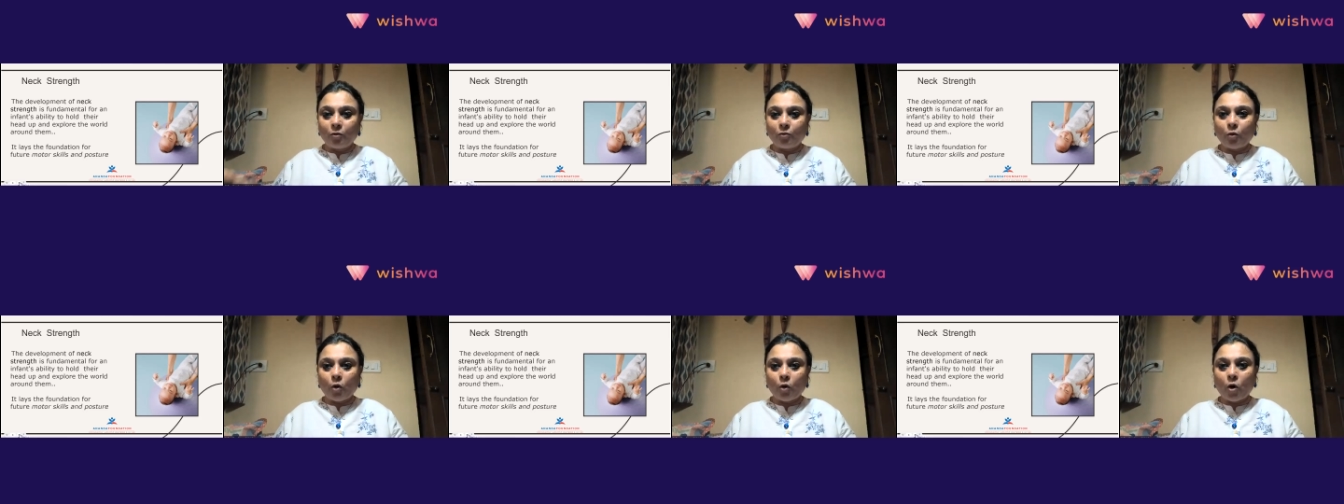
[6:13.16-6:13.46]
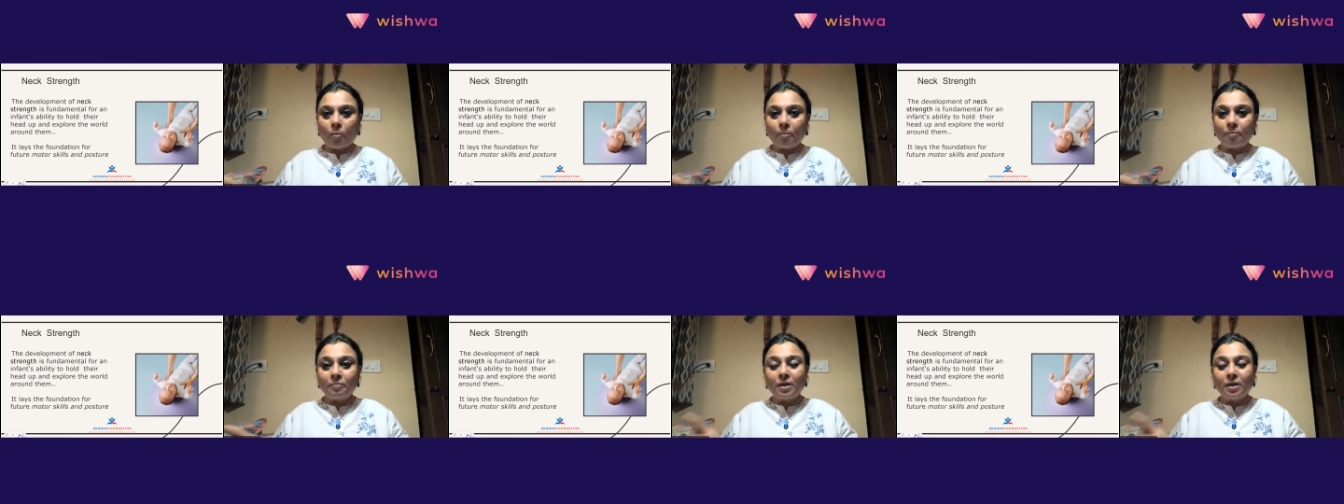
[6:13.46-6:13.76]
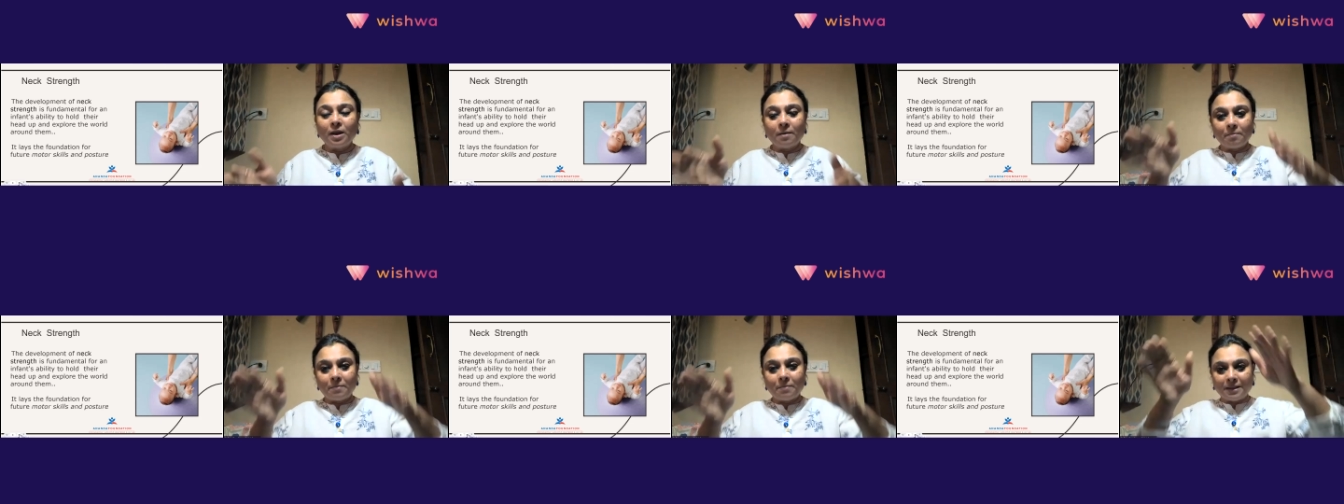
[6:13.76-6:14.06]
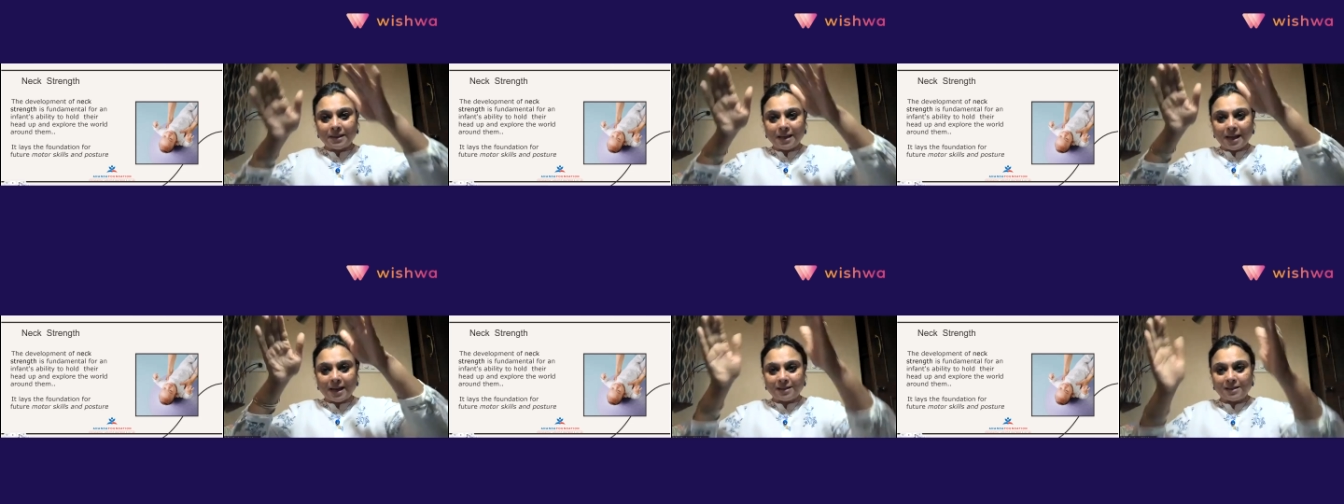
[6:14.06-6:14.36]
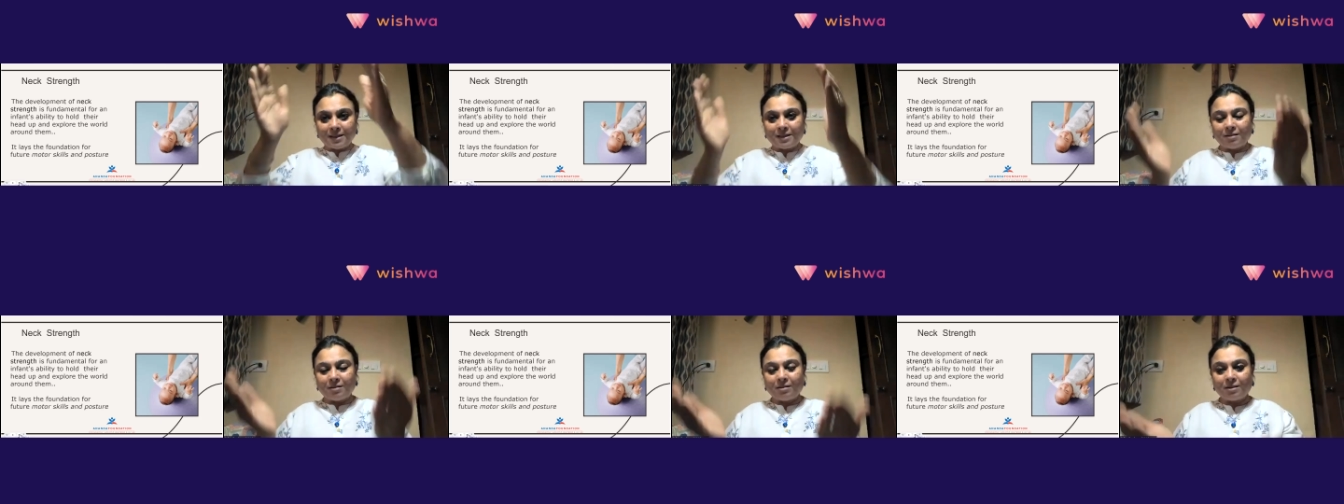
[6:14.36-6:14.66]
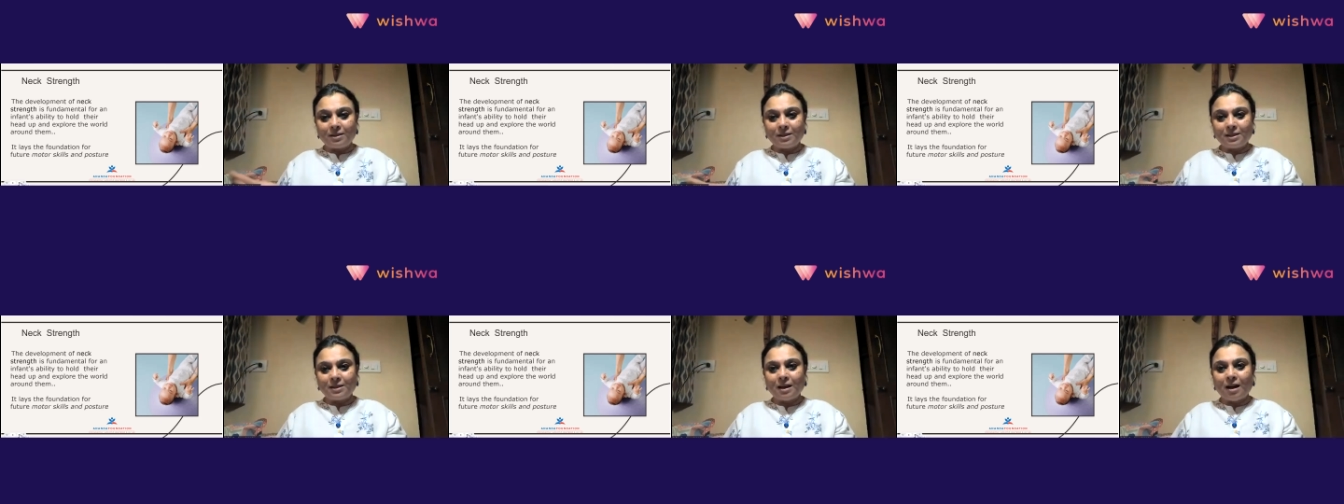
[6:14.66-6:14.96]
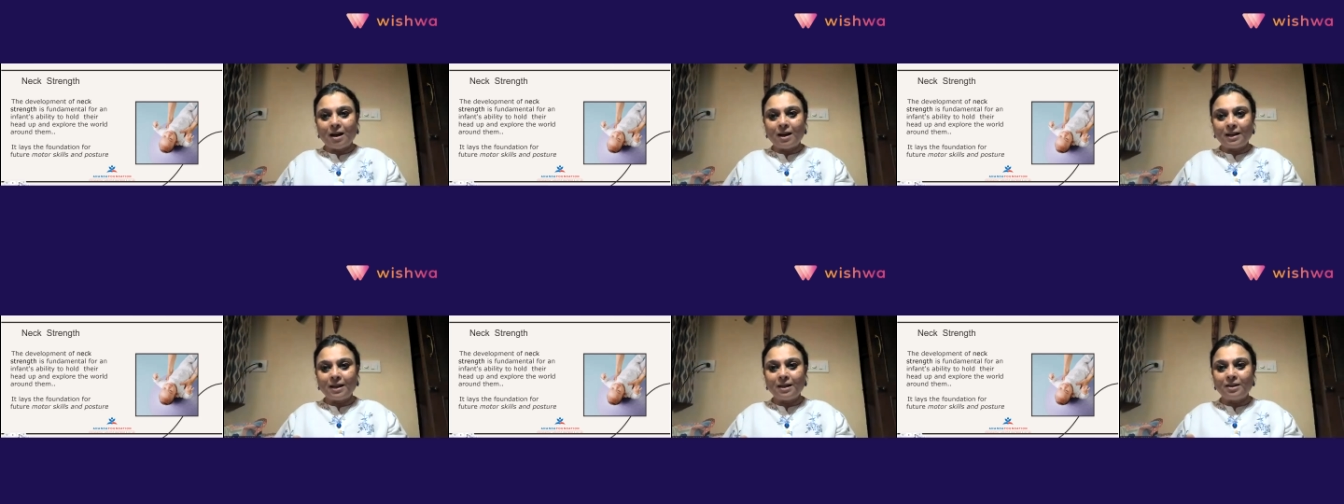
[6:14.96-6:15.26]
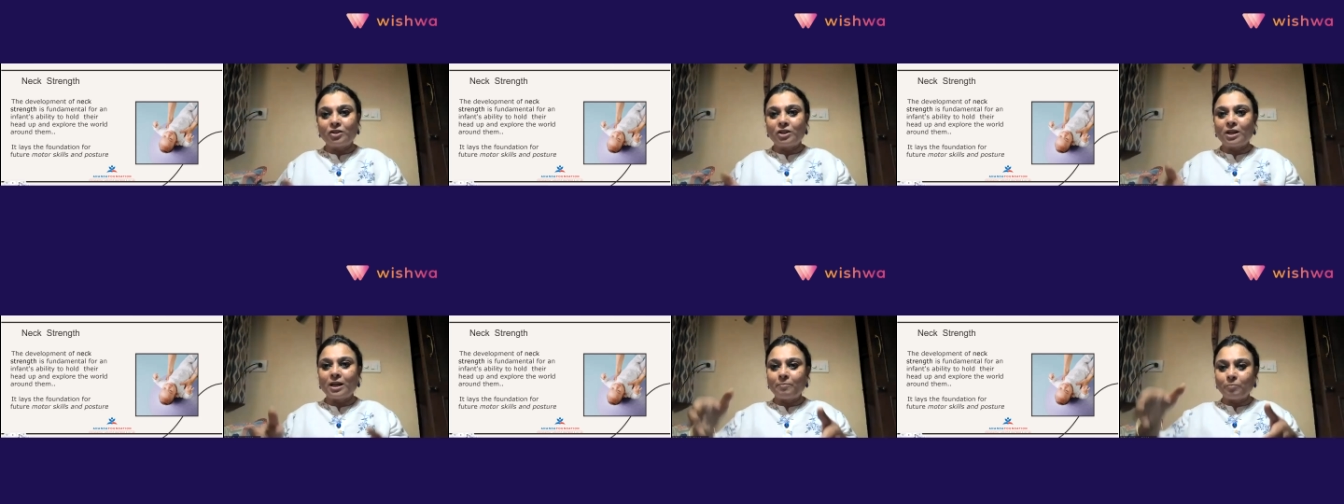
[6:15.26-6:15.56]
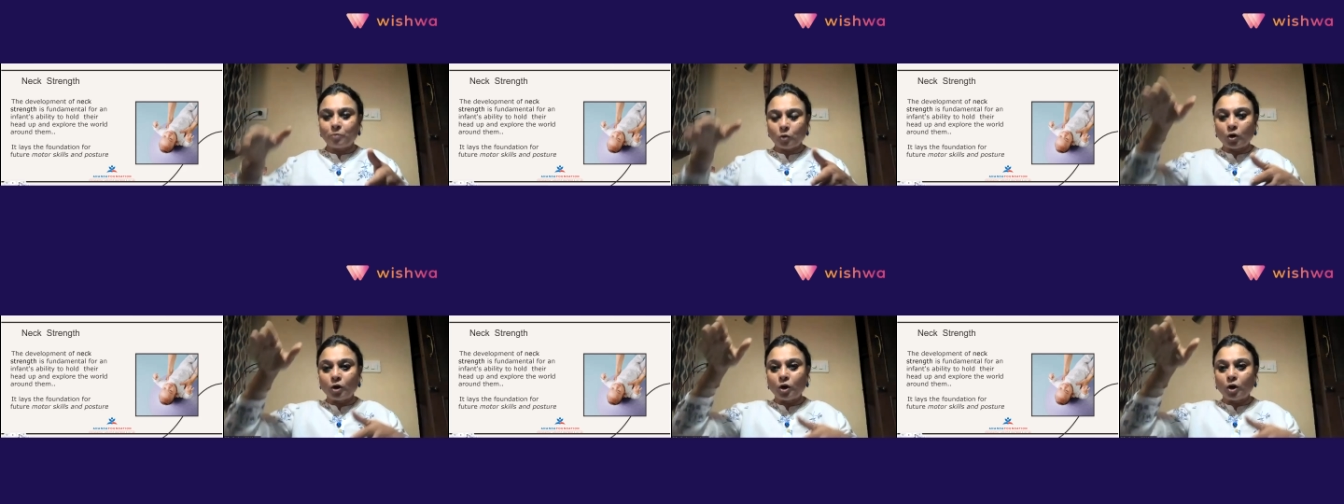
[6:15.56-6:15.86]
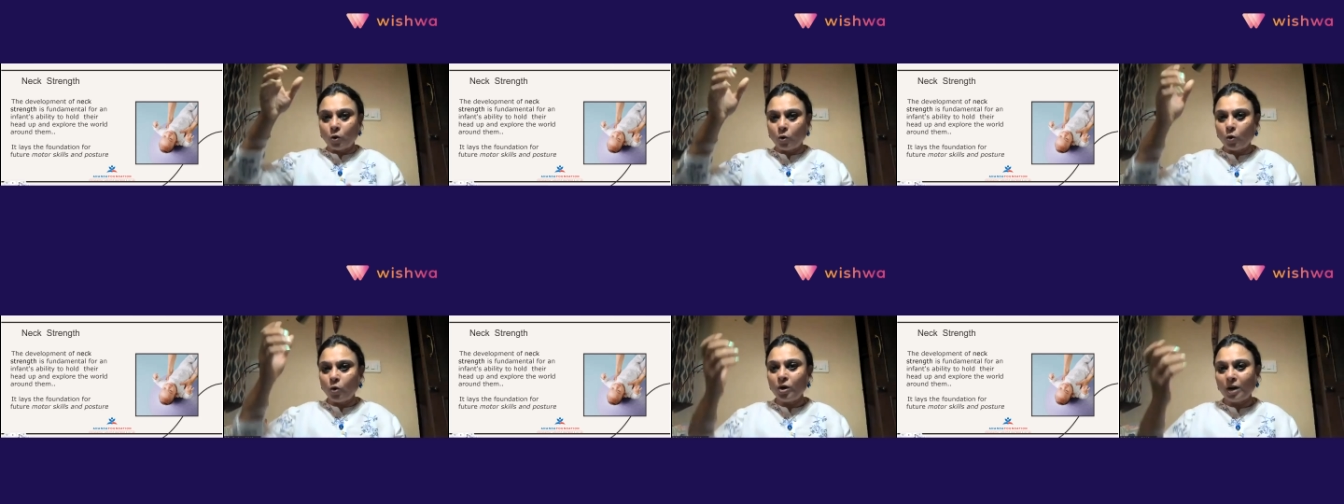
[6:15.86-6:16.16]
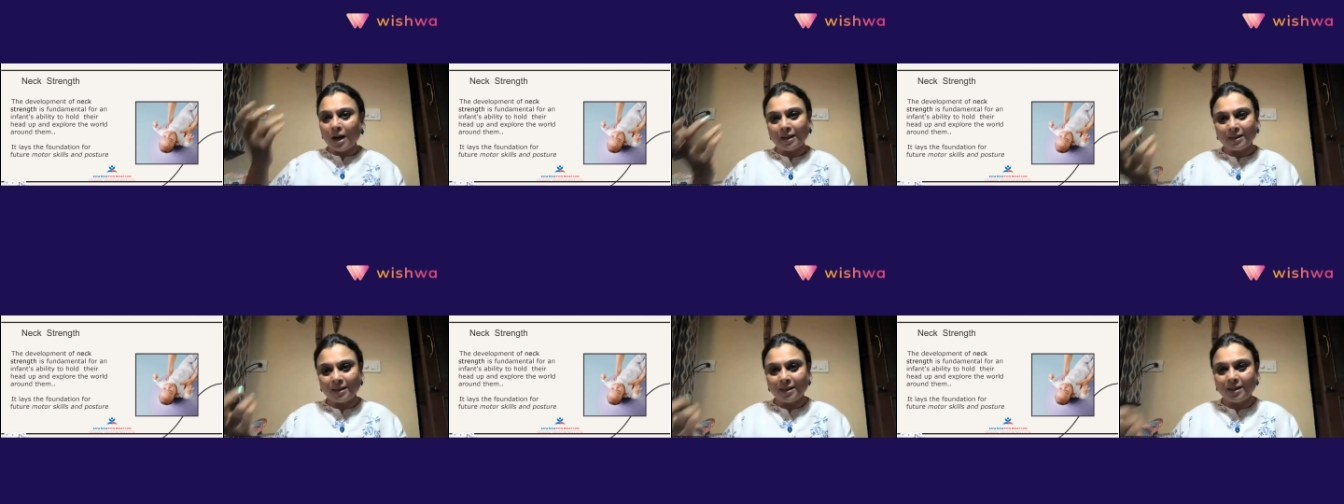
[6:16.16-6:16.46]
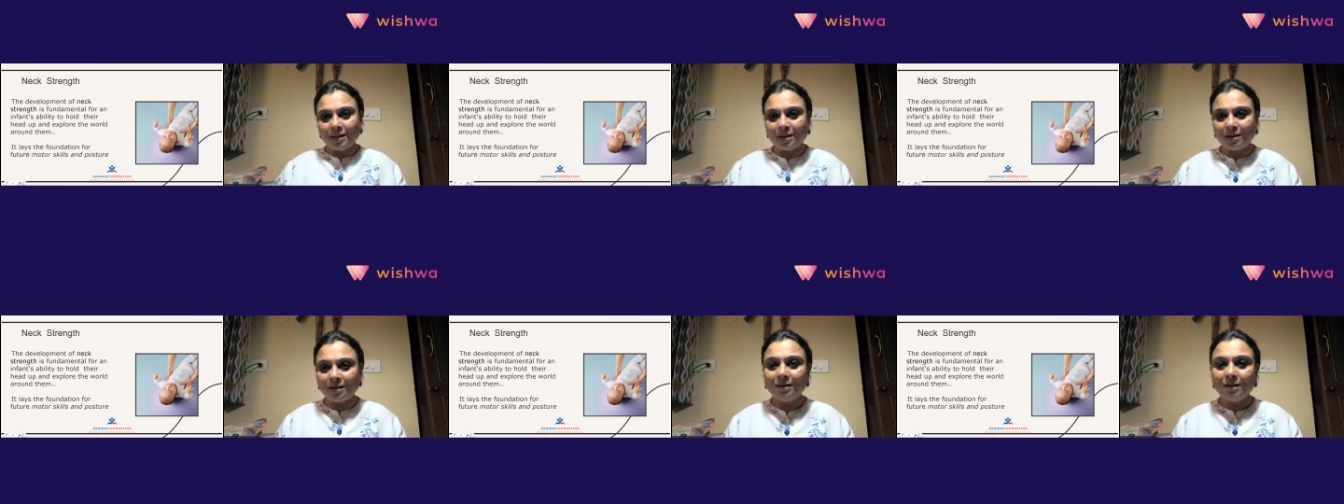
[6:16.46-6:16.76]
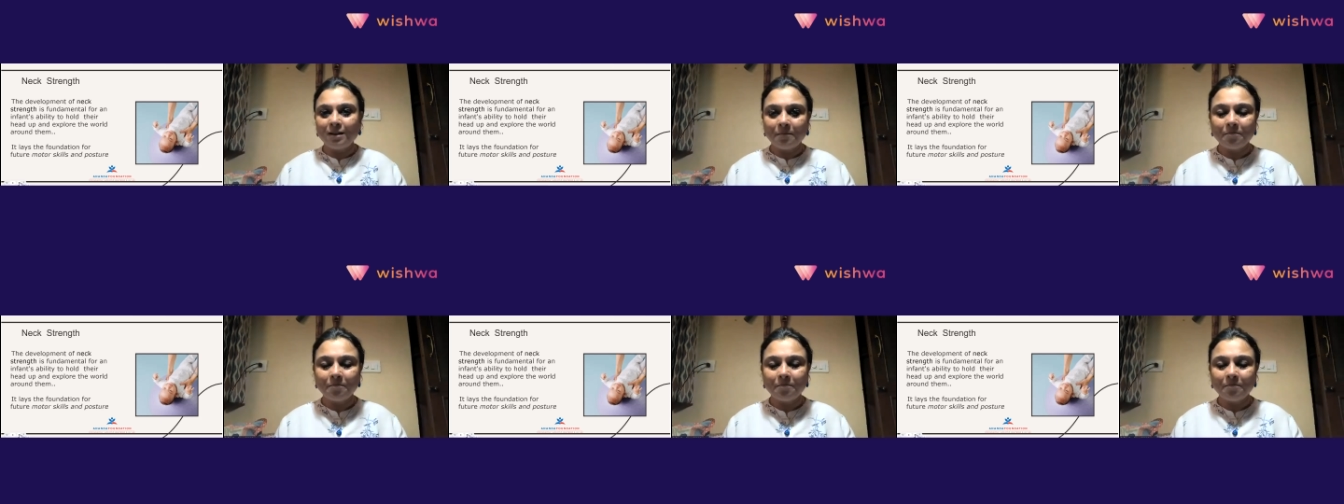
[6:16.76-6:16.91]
form but that uh, sari draped on a hook i think